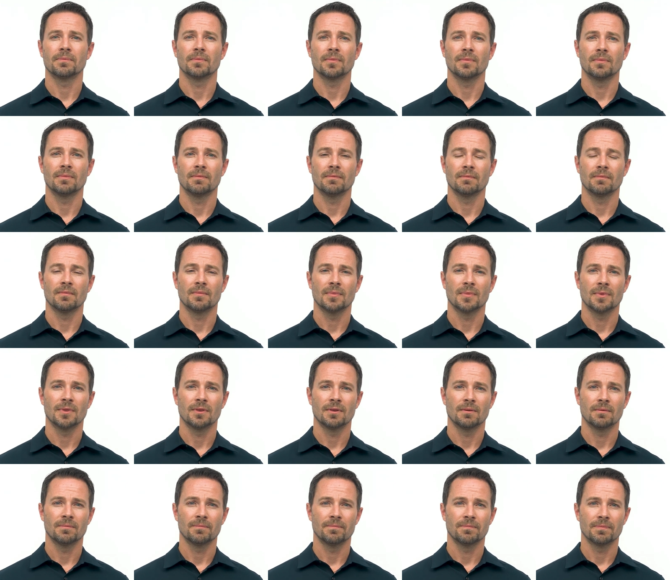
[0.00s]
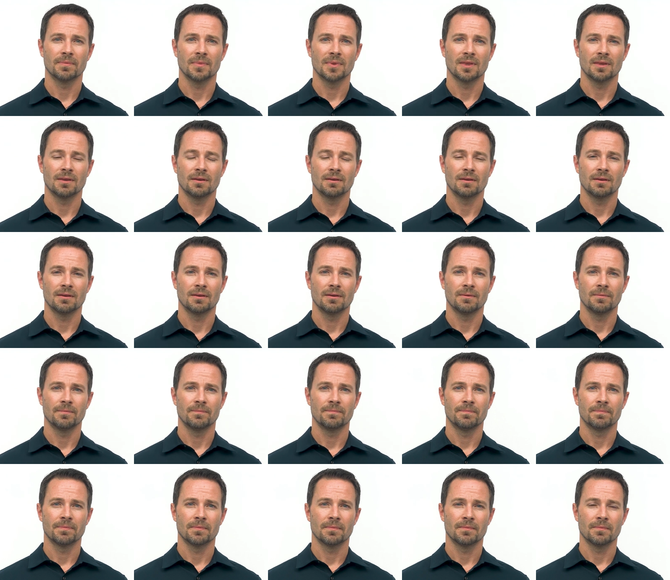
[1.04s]

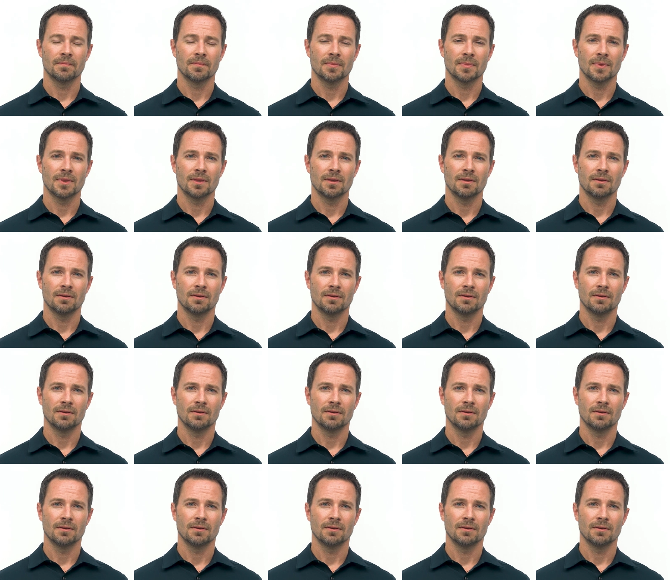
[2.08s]
(no one is talking)